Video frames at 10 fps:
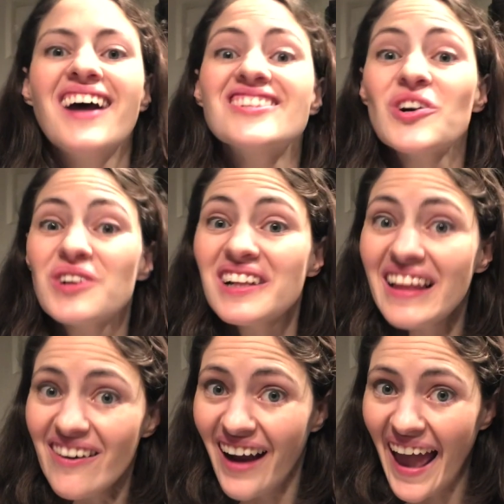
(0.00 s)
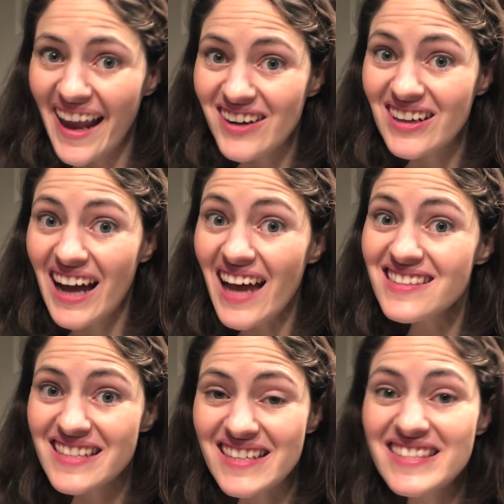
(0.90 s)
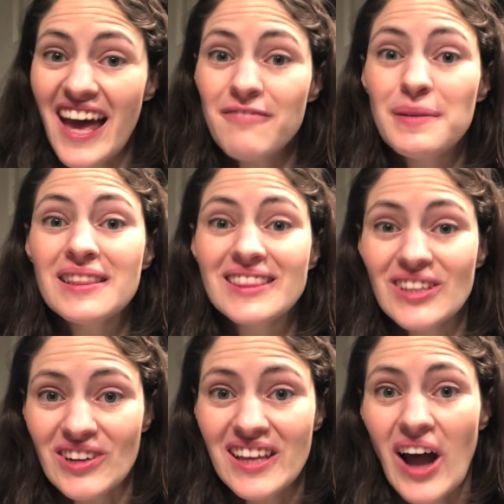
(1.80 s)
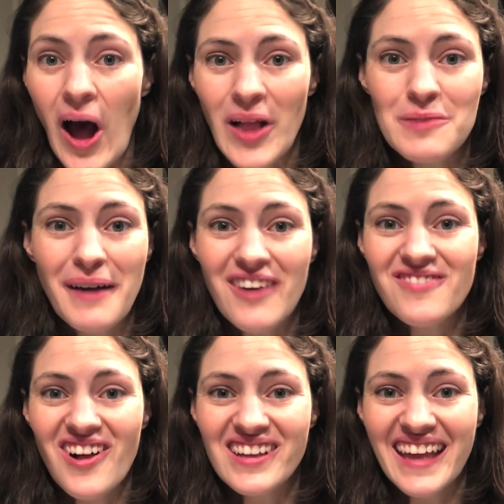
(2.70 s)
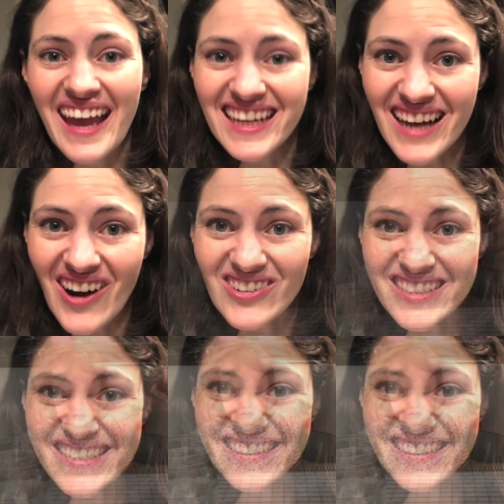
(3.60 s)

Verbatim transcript: So Clara and her cousins have been learning all about volcanoes.